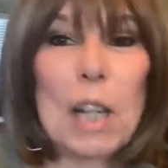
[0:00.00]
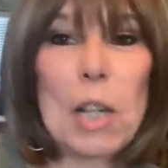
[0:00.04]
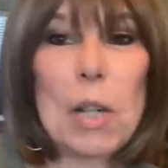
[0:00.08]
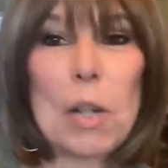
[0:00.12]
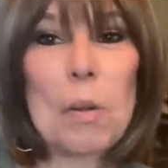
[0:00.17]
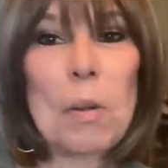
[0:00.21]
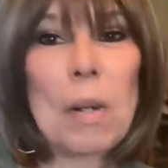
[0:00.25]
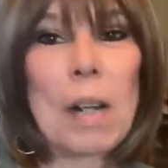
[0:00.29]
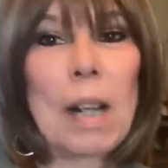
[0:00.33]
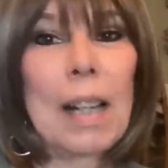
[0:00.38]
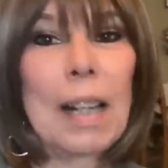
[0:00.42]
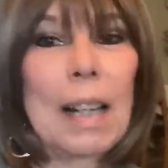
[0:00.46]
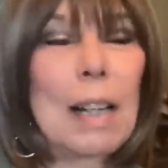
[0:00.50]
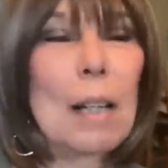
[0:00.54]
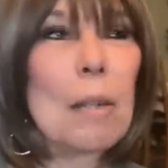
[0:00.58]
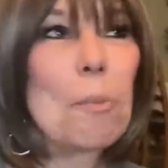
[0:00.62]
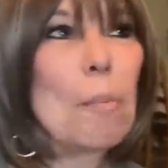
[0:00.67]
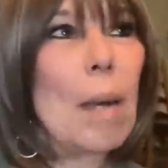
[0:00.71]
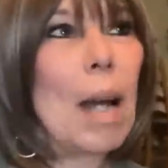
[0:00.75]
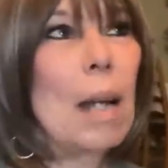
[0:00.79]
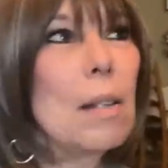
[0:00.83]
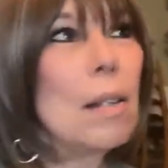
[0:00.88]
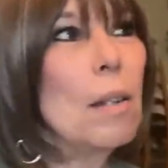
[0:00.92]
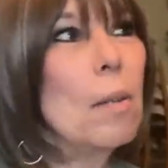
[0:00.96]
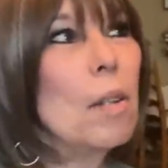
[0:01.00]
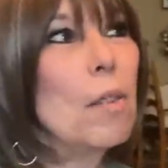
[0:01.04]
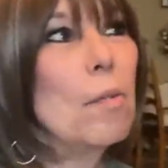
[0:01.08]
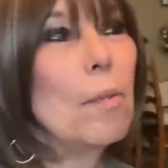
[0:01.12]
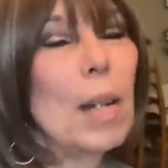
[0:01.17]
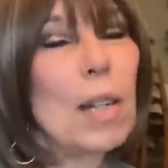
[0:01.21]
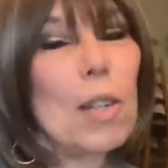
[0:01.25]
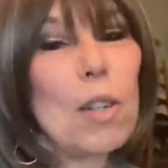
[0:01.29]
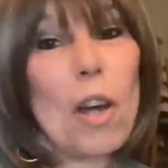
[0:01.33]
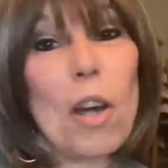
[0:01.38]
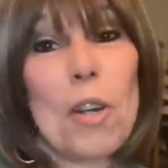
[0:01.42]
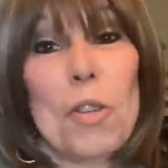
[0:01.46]
your, my, if
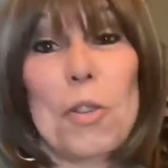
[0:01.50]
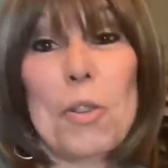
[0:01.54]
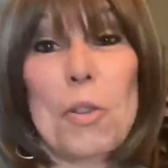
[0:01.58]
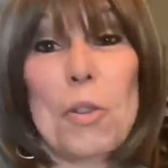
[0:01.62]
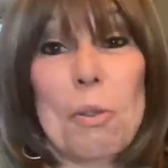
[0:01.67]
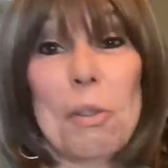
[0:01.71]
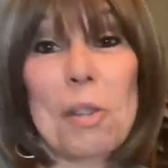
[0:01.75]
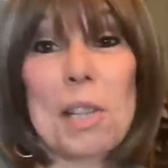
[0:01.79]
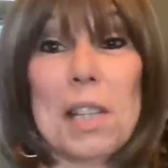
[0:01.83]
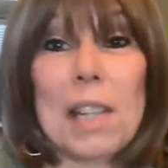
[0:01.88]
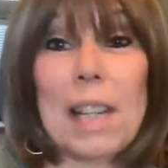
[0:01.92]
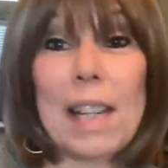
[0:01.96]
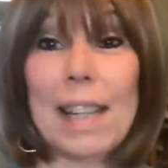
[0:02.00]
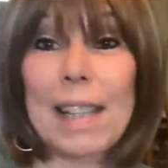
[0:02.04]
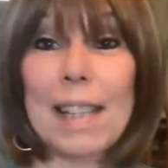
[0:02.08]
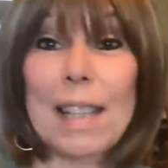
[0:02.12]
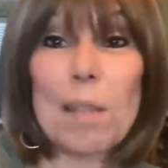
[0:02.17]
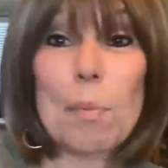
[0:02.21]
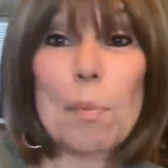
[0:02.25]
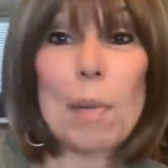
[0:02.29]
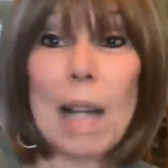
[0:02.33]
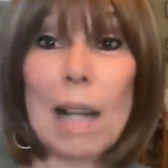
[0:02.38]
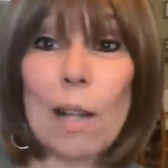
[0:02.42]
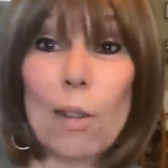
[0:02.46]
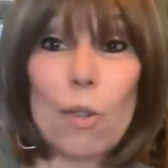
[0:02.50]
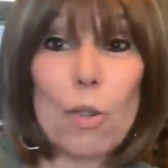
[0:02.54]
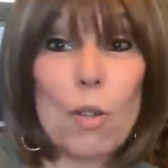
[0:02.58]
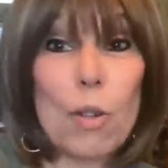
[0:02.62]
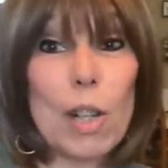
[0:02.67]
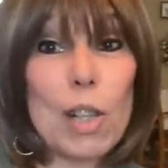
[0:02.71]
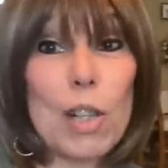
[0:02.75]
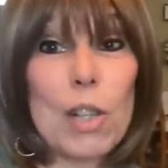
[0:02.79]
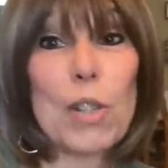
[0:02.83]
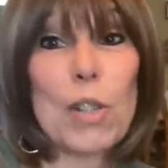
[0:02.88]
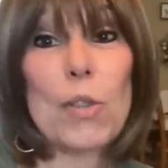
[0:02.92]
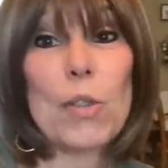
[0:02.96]
my daughter knew I was saying this, but I don't
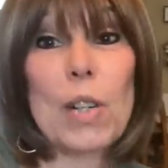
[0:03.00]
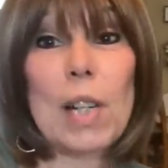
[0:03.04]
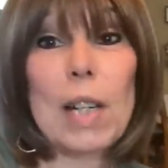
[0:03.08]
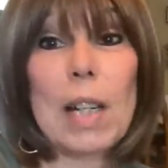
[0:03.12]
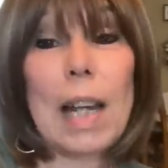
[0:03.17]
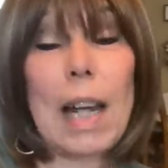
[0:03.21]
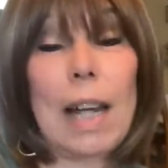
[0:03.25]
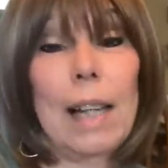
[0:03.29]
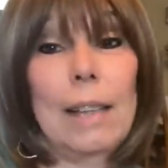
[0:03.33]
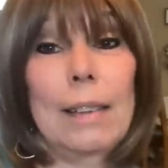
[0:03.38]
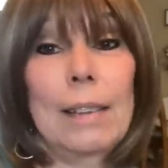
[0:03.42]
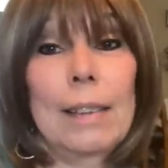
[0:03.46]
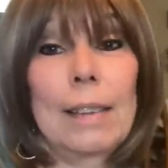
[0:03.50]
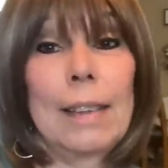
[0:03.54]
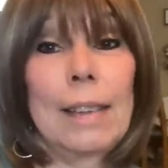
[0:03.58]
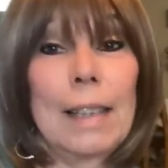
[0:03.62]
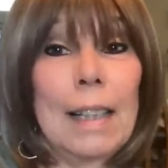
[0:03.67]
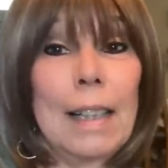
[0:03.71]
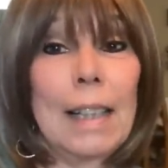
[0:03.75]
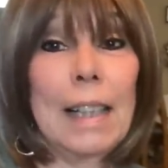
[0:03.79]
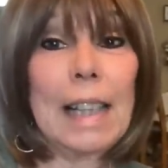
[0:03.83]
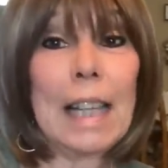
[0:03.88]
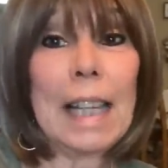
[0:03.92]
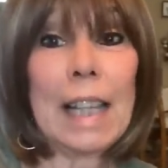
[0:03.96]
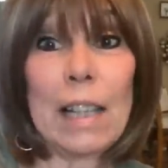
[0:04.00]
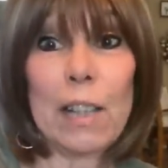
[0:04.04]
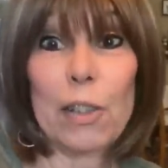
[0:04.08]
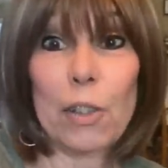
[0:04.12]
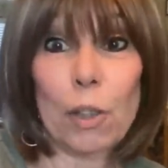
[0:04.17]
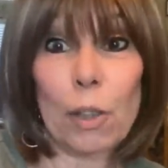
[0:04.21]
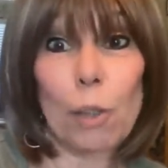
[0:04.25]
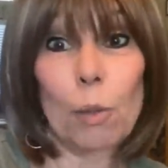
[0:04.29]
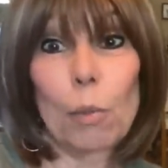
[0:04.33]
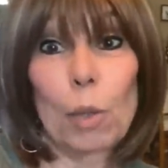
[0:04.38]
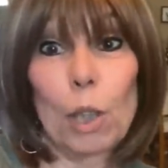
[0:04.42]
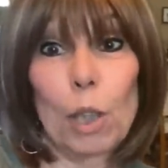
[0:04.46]
trust her to not eat in
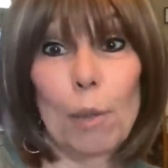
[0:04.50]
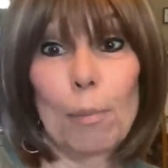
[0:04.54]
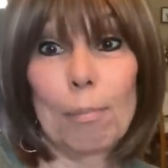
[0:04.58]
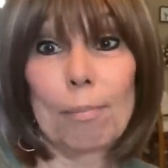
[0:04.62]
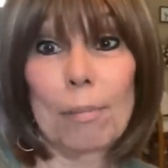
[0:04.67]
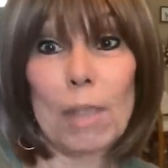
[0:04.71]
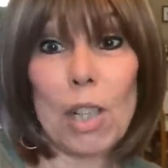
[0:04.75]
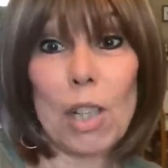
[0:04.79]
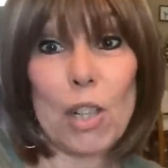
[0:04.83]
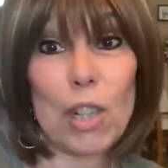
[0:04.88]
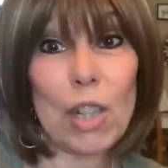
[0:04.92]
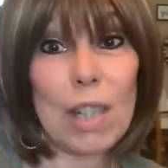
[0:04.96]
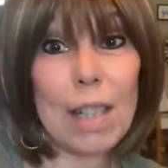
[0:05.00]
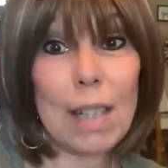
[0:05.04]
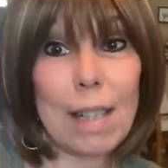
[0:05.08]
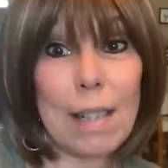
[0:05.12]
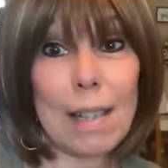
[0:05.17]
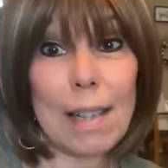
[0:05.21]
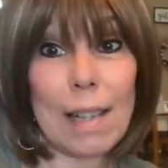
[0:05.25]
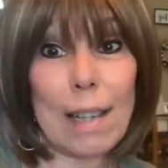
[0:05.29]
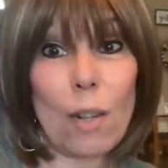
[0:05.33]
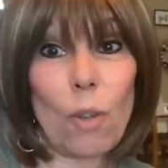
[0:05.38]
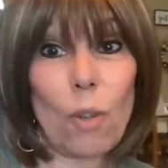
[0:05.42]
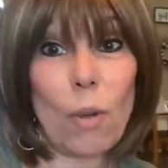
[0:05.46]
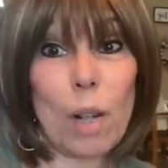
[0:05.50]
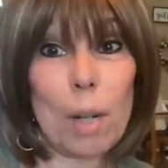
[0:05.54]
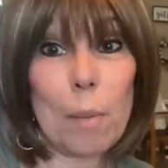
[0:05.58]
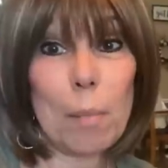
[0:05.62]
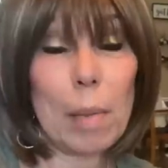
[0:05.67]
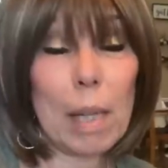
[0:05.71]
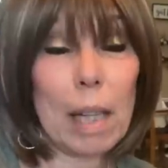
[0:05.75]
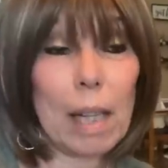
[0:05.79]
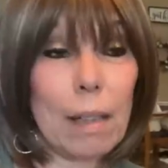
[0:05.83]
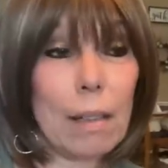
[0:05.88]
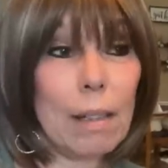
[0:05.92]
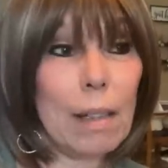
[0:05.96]
her room because she does that quite a
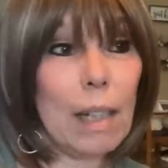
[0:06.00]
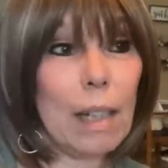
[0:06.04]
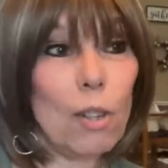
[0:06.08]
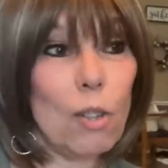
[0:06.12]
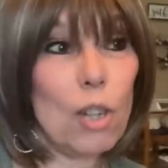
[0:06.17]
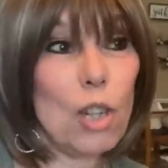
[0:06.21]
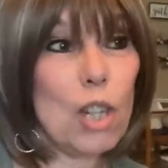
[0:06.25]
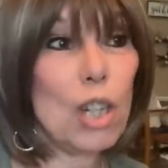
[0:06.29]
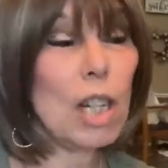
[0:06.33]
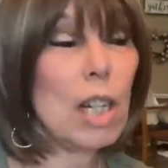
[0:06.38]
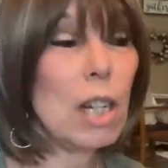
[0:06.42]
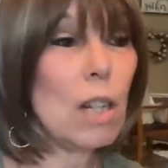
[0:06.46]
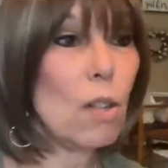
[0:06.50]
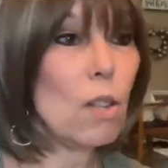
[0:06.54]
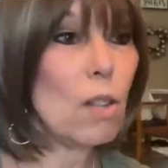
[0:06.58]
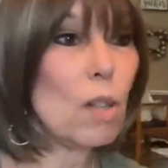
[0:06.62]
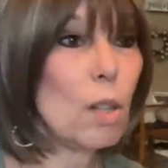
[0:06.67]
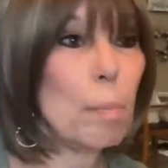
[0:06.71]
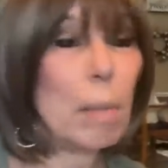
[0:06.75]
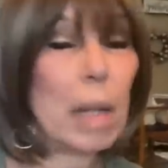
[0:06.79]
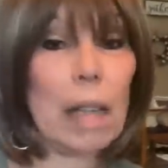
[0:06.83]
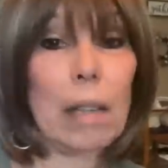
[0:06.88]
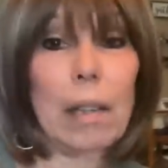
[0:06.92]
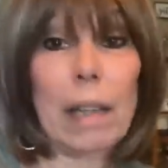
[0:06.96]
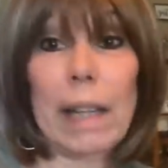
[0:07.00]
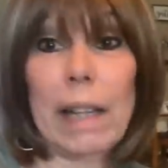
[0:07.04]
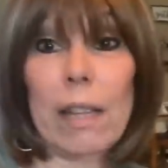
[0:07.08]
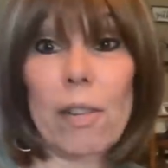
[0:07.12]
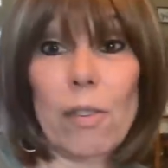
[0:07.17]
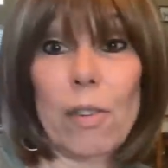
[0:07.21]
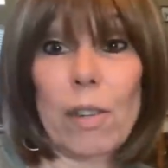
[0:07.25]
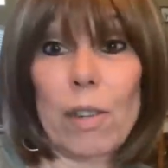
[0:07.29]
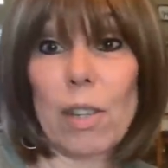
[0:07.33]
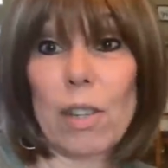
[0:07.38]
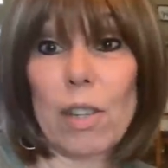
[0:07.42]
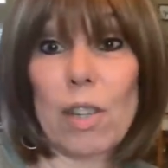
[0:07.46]
bit, you know, because she goes to bed later
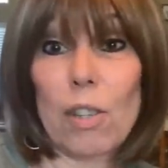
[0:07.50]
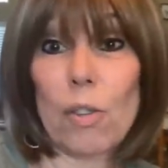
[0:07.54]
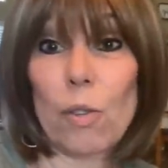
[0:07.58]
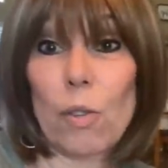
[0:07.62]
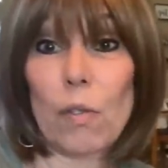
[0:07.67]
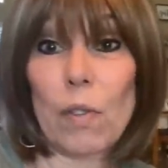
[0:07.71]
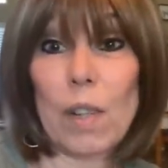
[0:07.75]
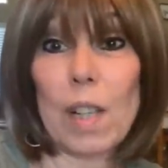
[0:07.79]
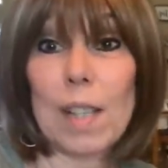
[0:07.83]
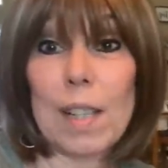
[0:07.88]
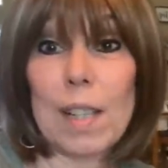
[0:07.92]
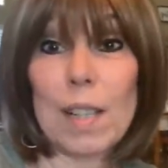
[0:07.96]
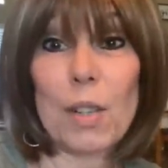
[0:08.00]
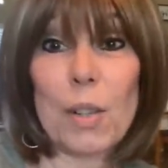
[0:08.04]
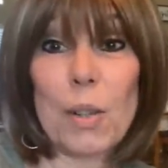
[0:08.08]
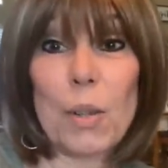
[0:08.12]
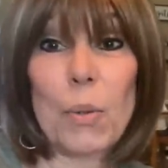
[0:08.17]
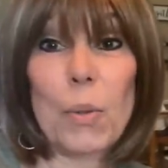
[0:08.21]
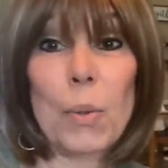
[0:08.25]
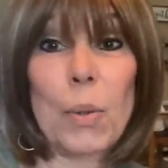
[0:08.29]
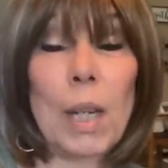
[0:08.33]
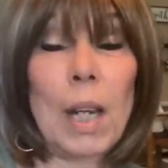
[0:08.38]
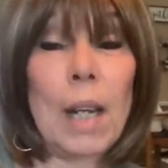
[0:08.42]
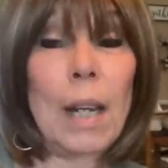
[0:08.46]
than the two of us do.